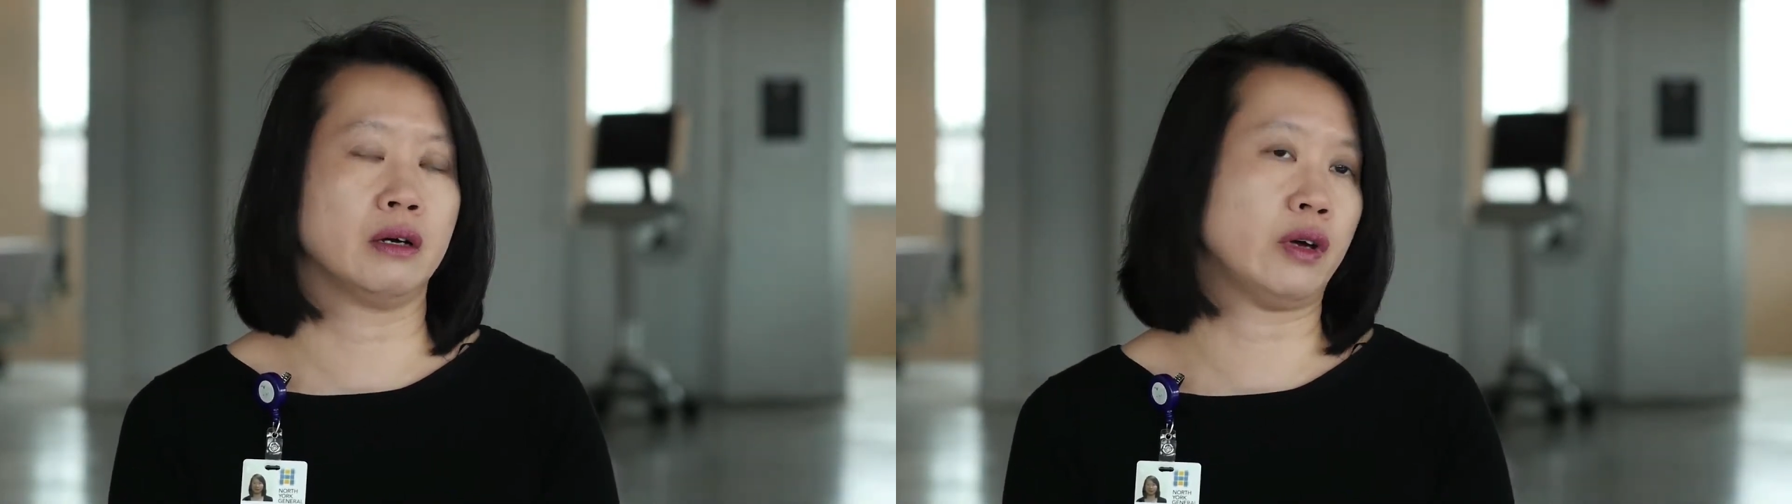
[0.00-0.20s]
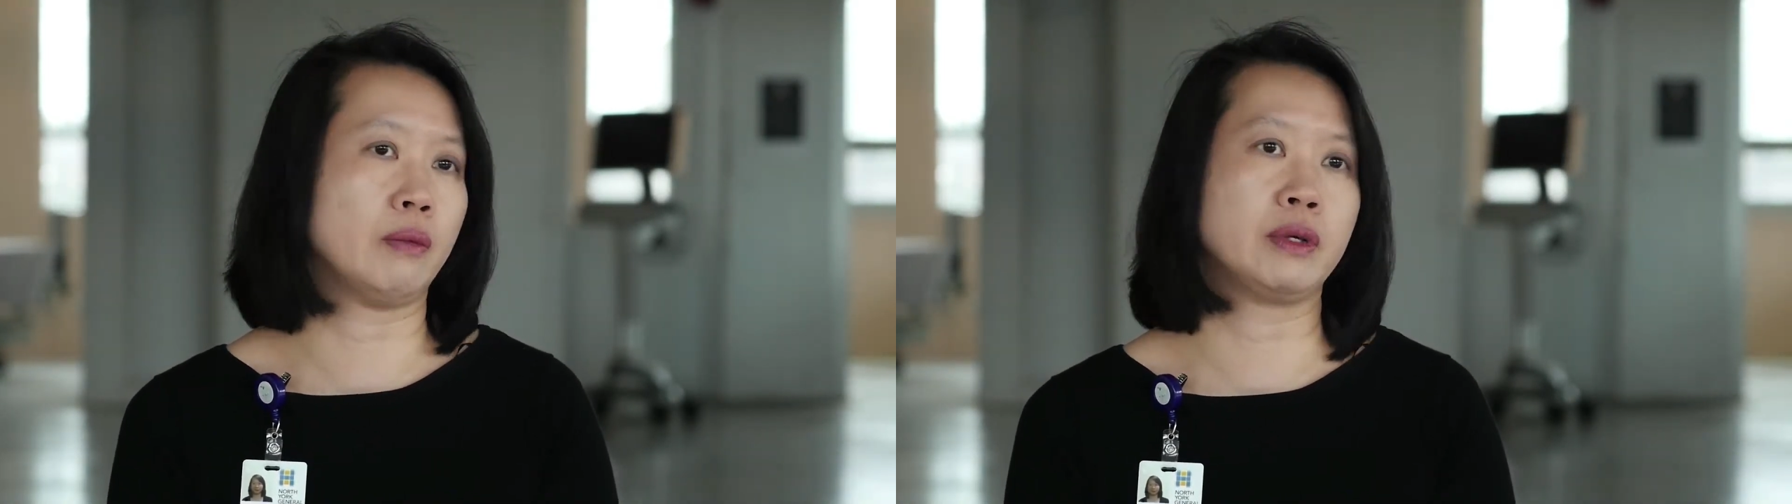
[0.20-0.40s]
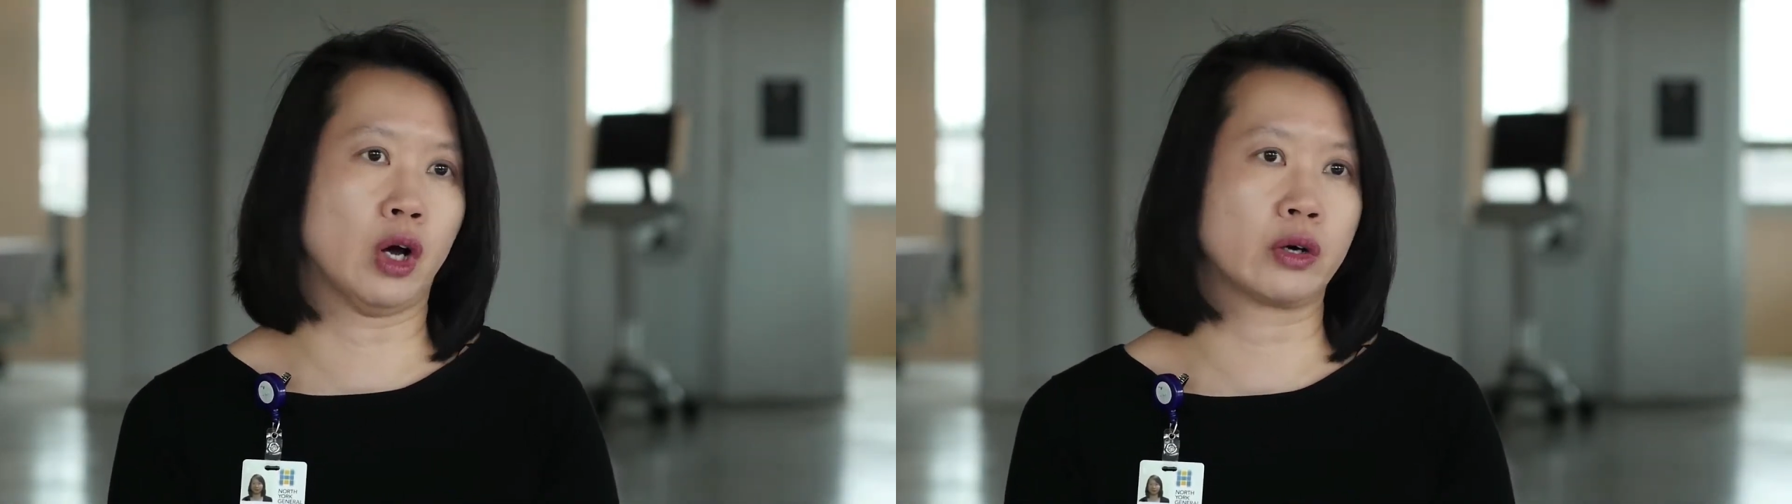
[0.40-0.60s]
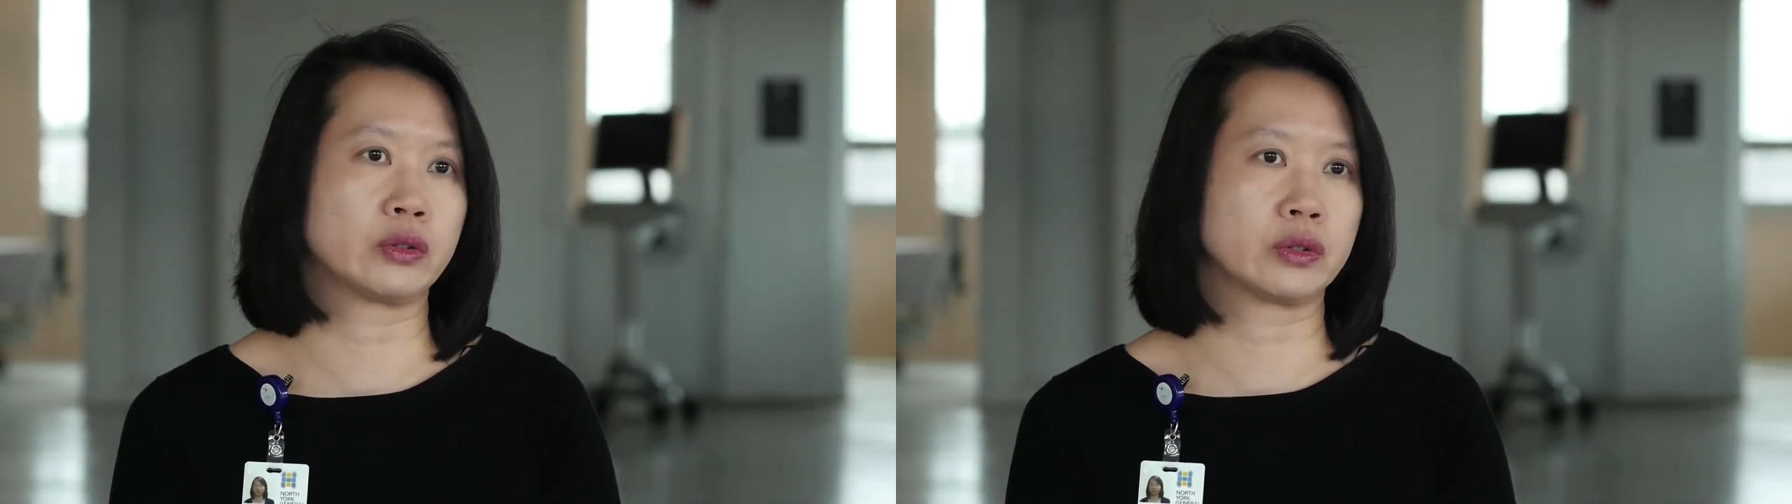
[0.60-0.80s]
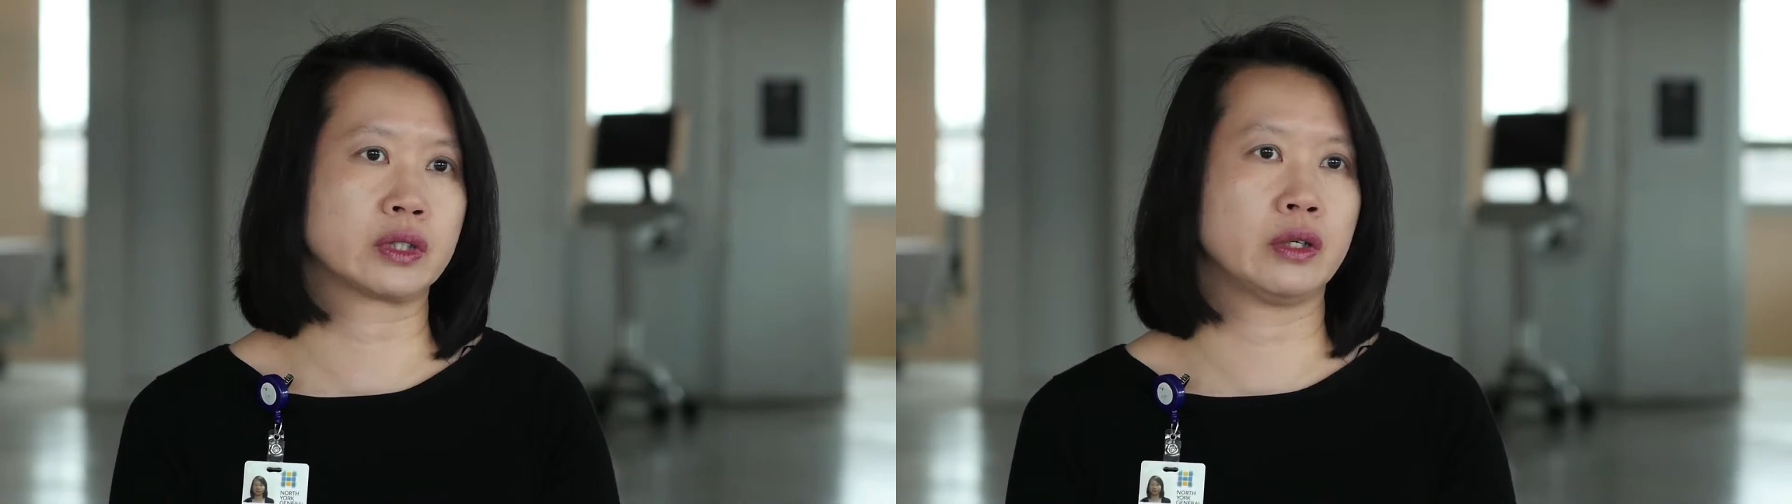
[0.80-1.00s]
family
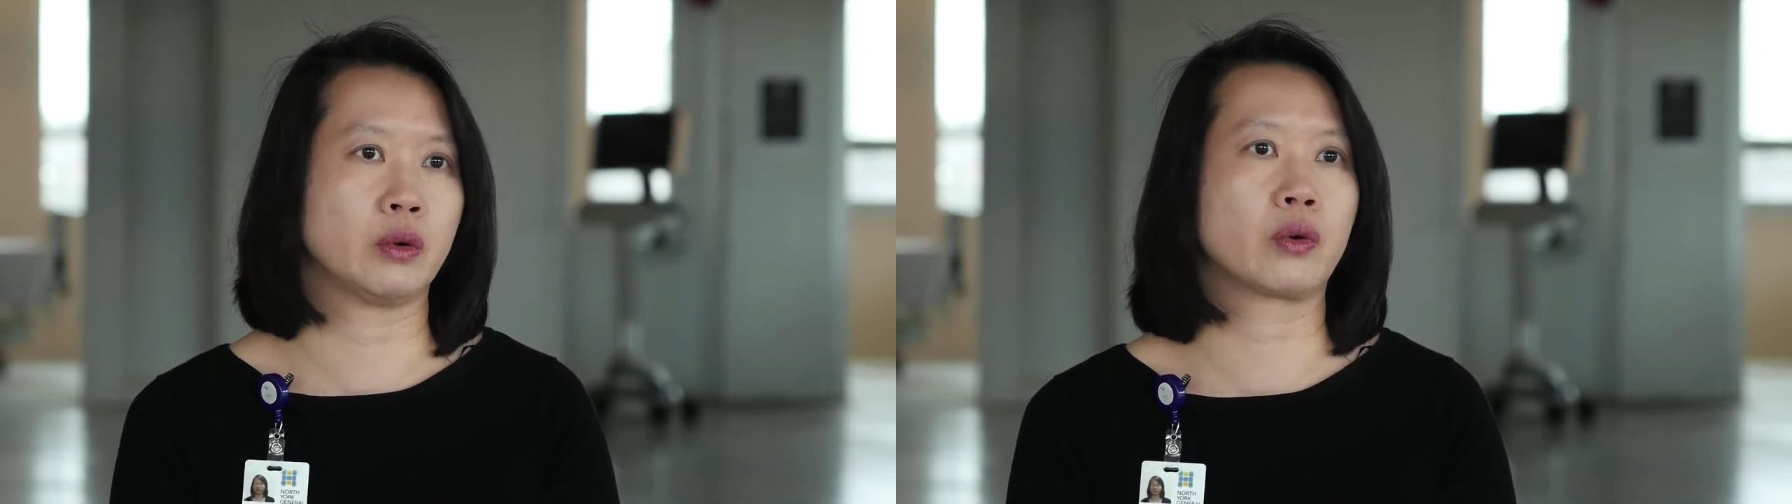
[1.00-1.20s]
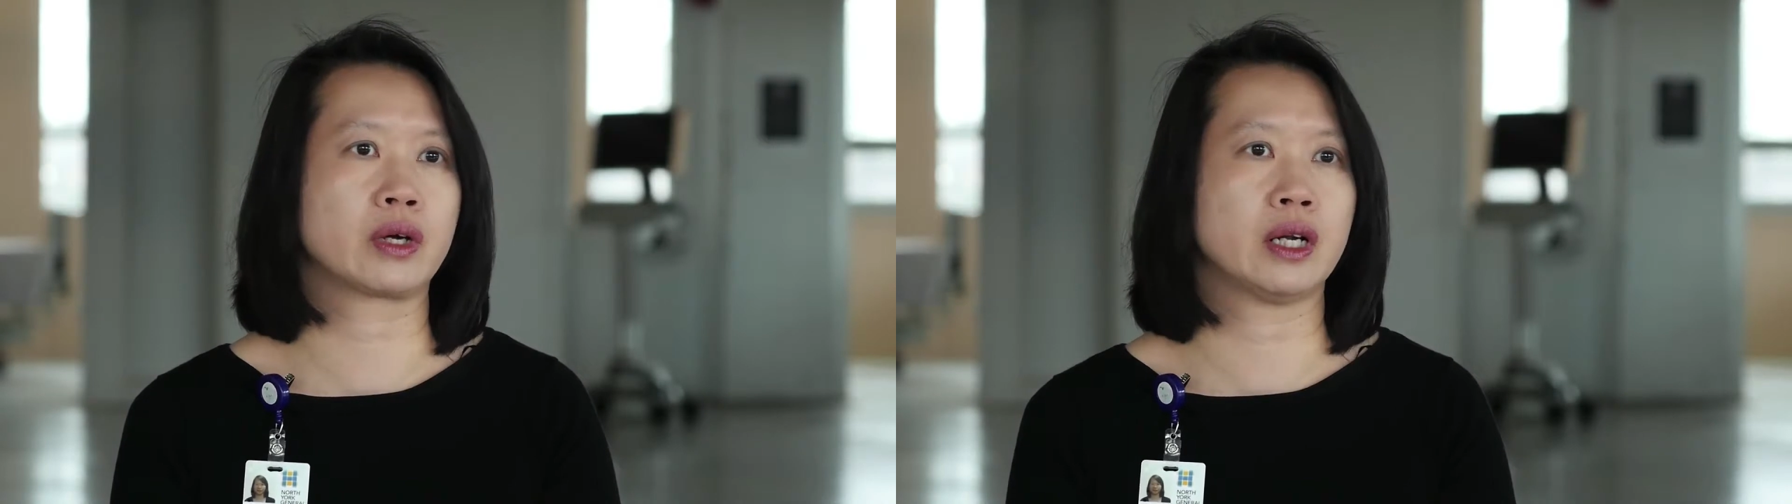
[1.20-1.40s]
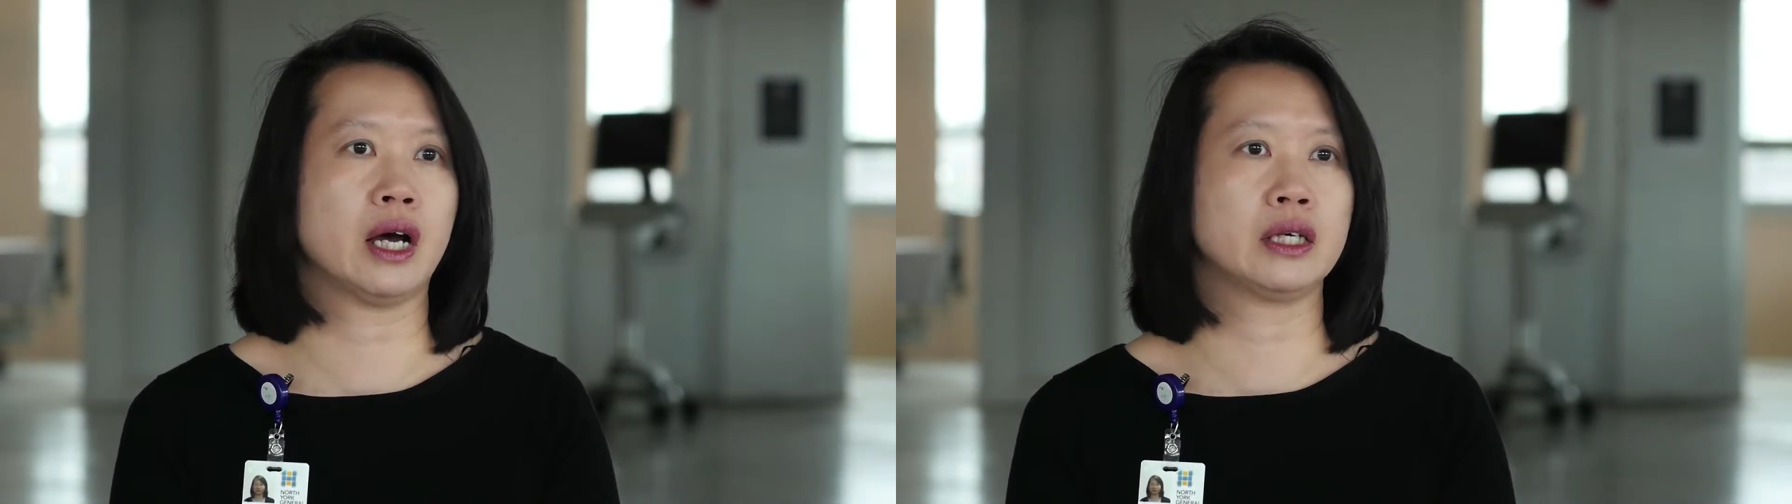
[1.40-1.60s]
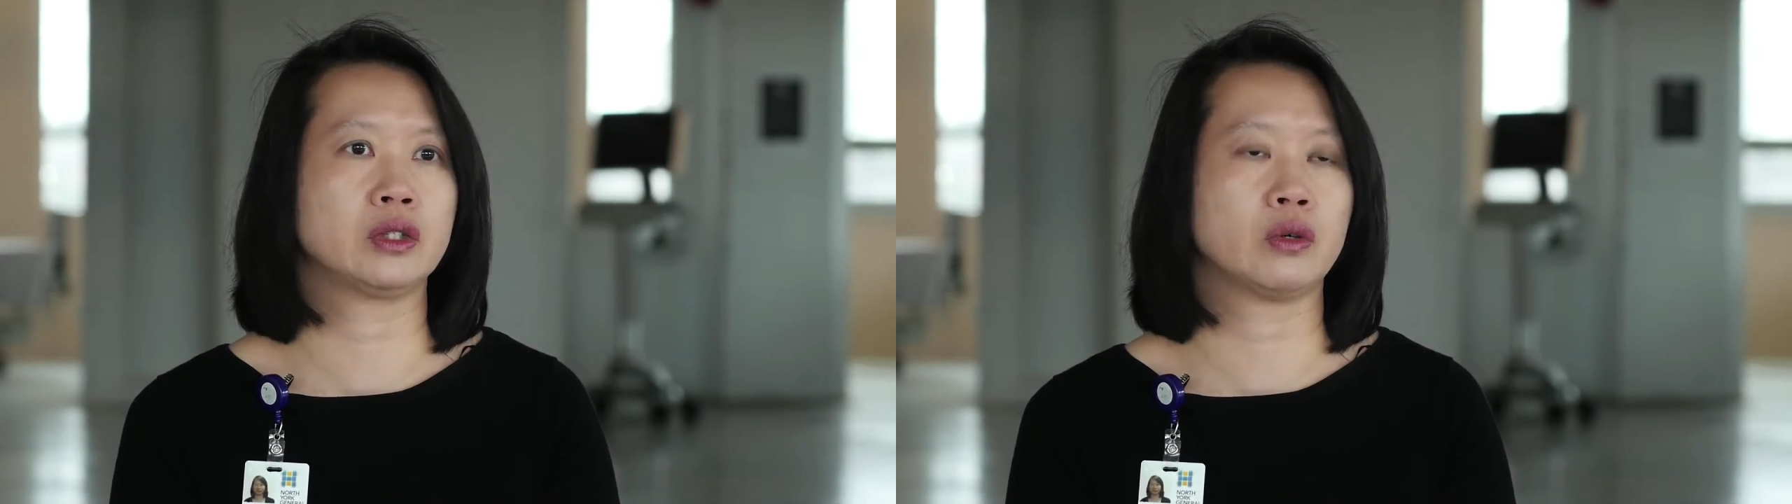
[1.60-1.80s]
doctors can organize